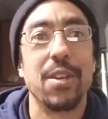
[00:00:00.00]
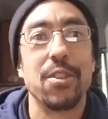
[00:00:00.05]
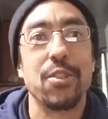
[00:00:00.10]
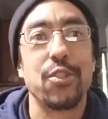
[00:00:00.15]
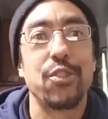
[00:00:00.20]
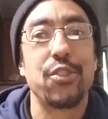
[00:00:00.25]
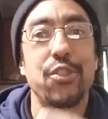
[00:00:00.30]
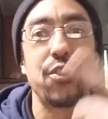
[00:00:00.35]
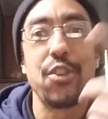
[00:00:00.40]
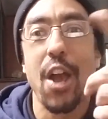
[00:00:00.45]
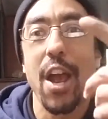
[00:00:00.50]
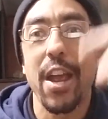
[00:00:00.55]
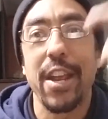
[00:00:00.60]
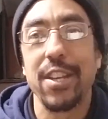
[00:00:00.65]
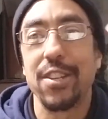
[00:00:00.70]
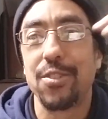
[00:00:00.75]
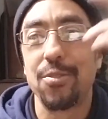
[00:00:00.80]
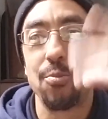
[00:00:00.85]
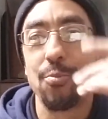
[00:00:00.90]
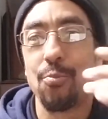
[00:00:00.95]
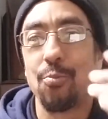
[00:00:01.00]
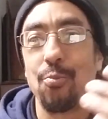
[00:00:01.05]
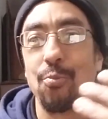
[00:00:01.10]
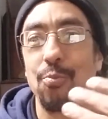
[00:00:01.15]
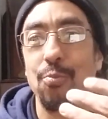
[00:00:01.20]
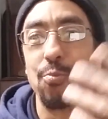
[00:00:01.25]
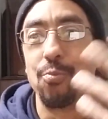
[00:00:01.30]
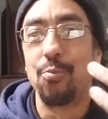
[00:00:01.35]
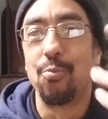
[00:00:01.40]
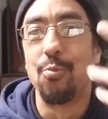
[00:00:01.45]
site
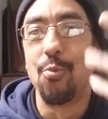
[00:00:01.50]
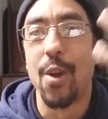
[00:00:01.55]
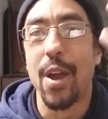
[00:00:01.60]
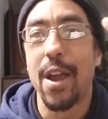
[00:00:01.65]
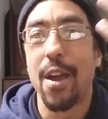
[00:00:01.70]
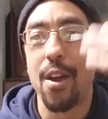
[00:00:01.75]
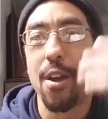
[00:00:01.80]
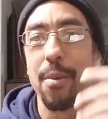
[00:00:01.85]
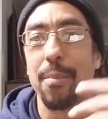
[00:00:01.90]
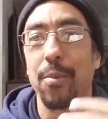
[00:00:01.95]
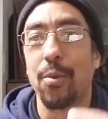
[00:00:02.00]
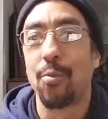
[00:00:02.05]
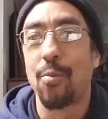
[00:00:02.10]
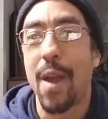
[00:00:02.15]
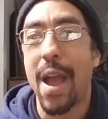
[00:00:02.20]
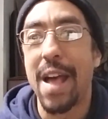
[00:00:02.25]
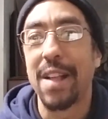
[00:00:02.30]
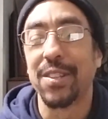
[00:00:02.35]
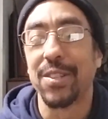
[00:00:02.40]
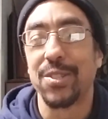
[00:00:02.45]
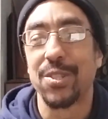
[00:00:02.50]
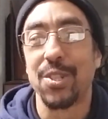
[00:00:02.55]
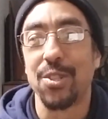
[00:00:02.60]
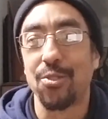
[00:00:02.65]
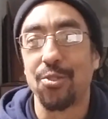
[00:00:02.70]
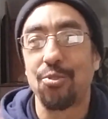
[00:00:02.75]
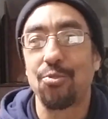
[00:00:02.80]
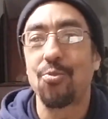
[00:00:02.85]
where morality is